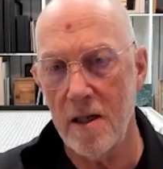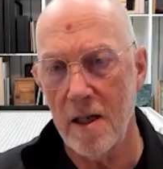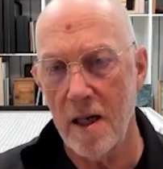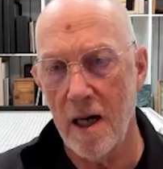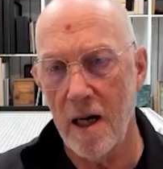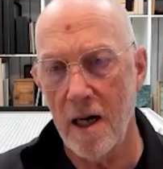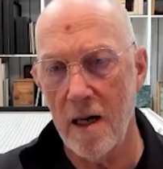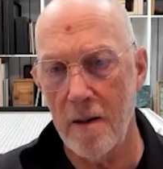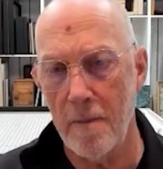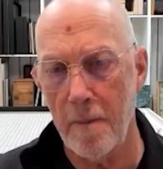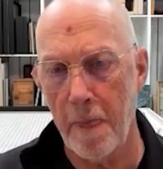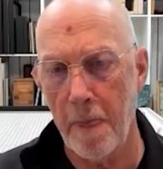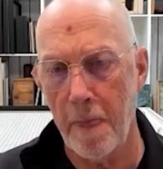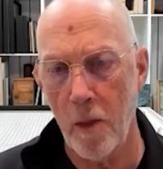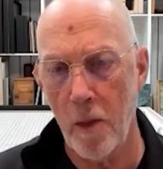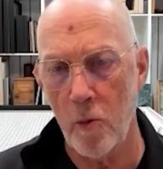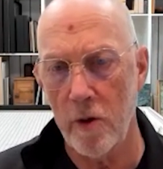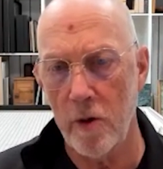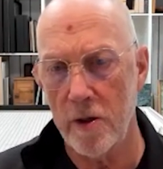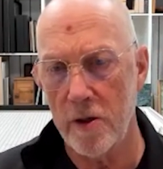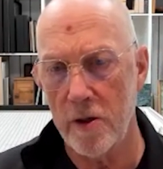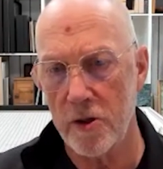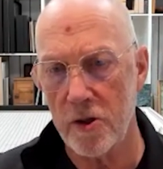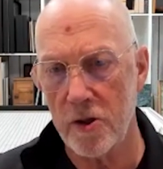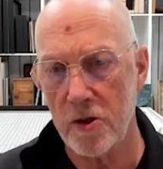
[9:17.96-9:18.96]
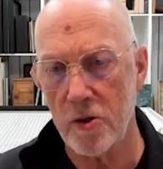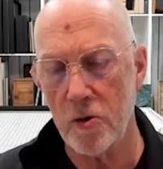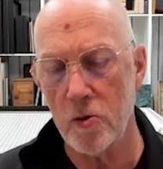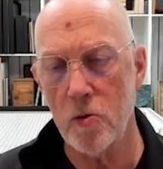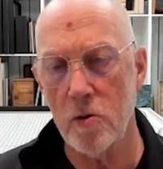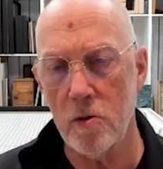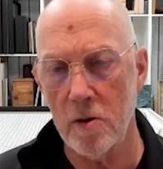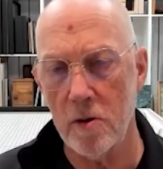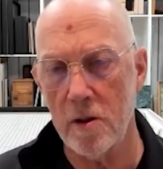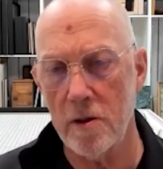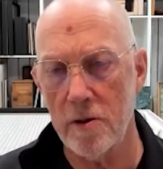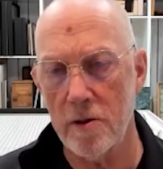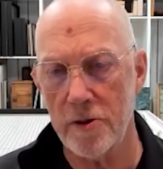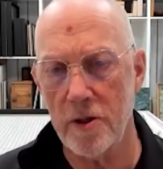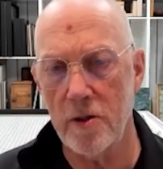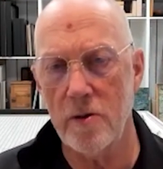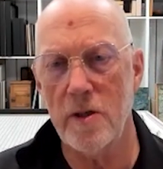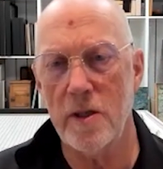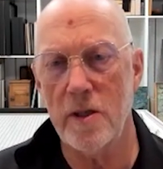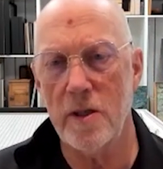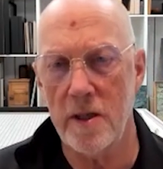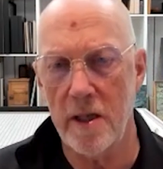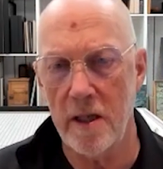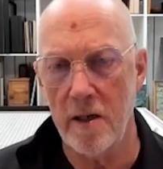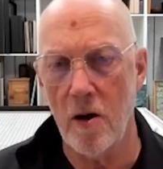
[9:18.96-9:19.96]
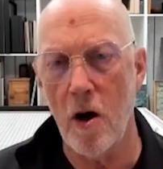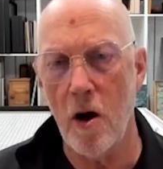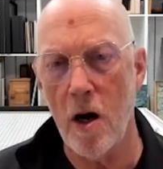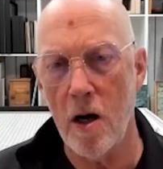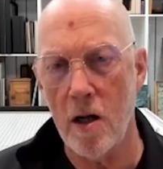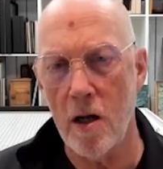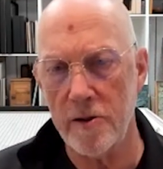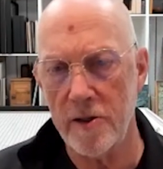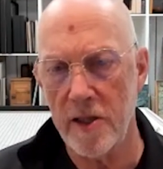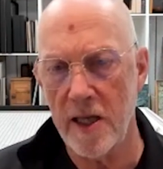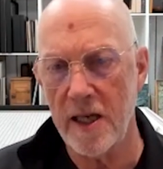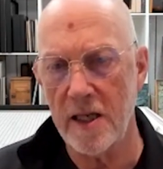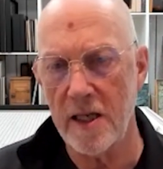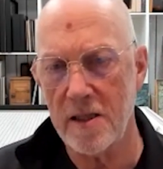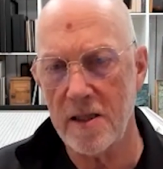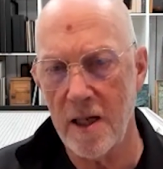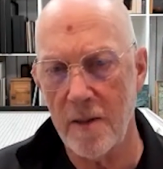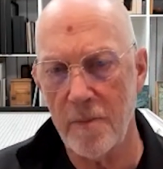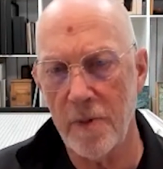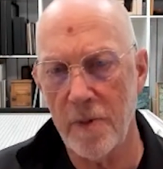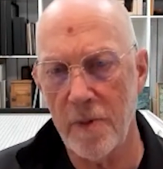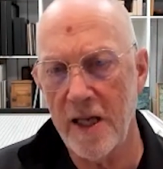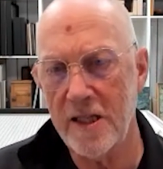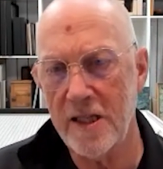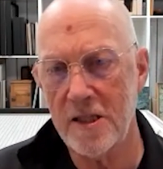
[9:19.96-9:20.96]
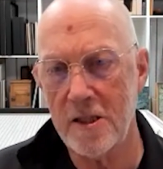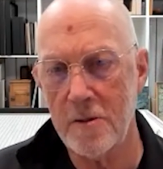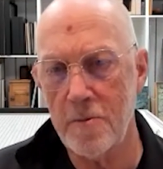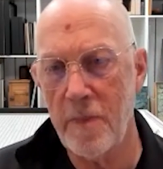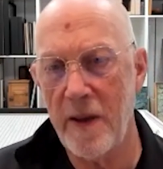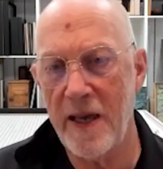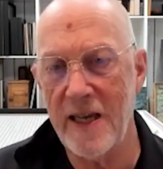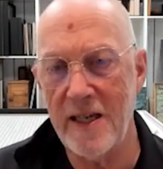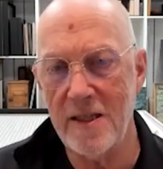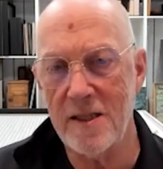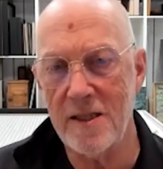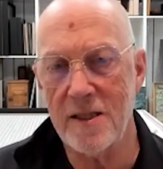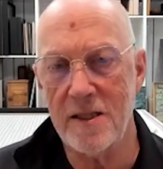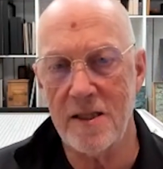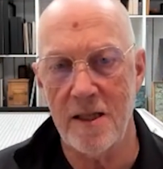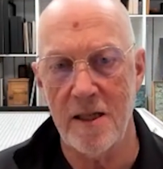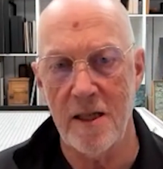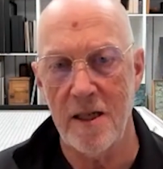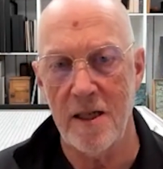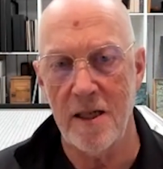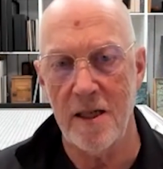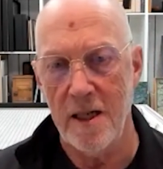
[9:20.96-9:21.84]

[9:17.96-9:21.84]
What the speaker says: with a stool, so it all takes up less space.